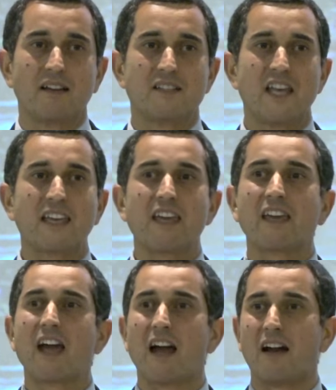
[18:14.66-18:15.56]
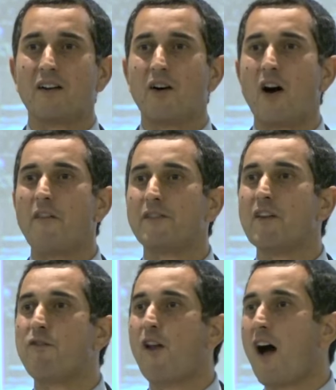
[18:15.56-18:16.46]
taking care of the
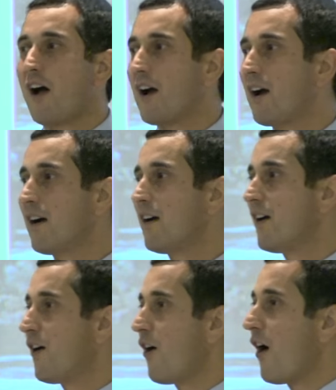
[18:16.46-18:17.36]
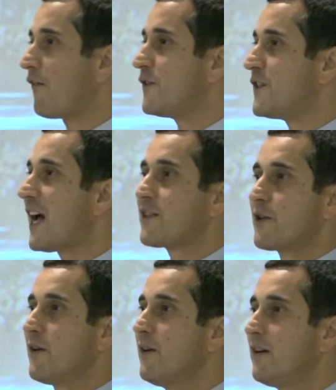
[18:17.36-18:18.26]
flock of
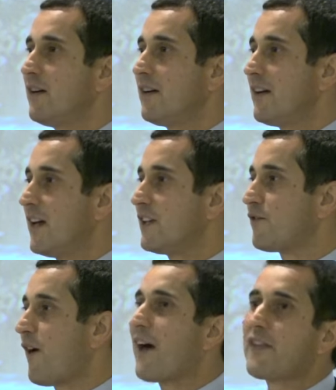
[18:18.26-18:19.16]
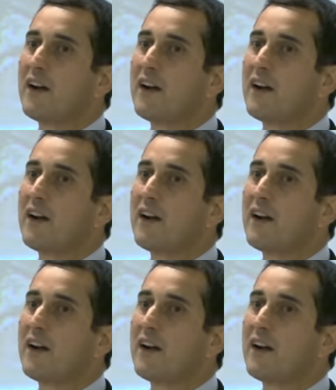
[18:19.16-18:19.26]
Jethro, his father